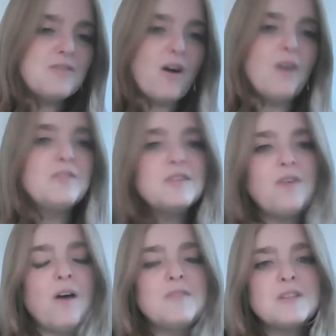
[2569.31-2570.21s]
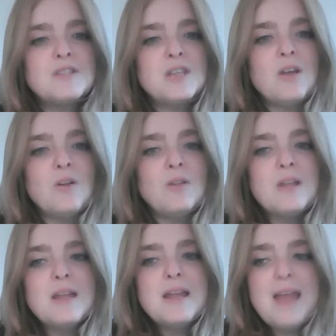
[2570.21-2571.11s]
evolves, evolves until
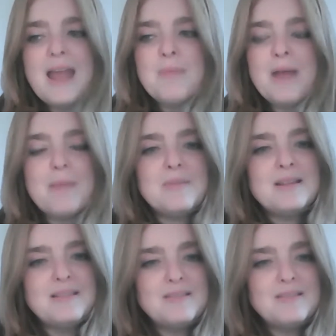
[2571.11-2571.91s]
Abraham